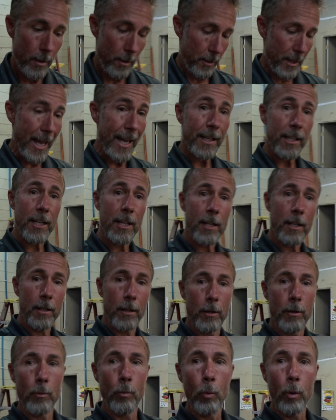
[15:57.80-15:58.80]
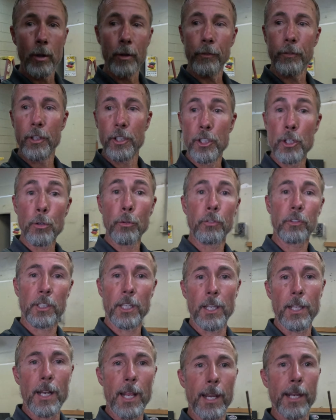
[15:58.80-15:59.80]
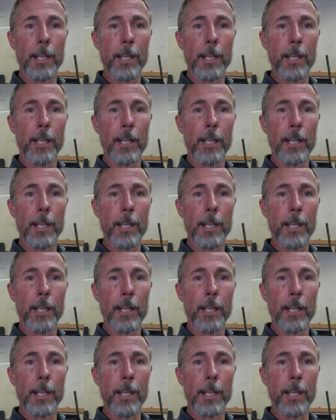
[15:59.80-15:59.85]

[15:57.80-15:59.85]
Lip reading: That kit was a used kit I